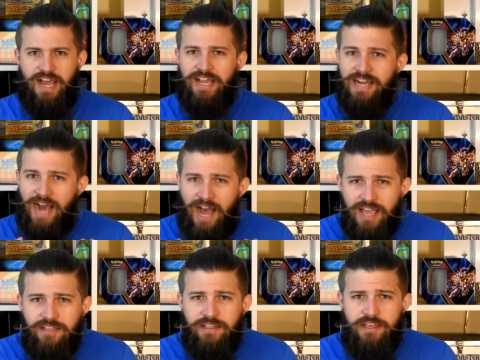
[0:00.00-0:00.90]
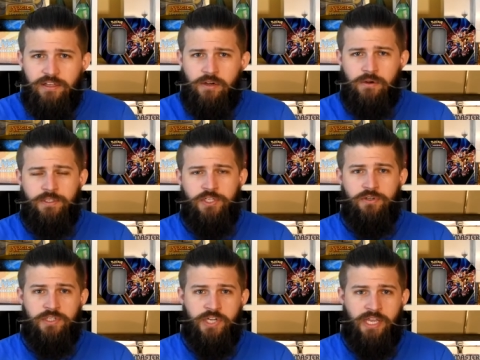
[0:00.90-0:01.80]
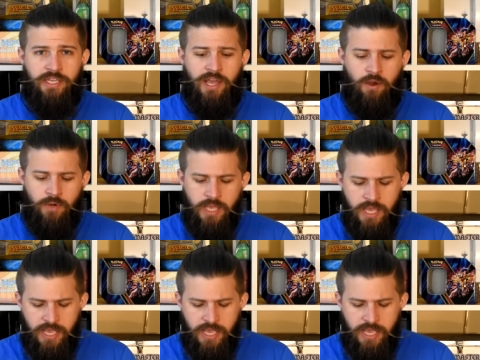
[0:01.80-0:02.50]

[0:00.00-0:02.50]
I highly encourage you to check it out.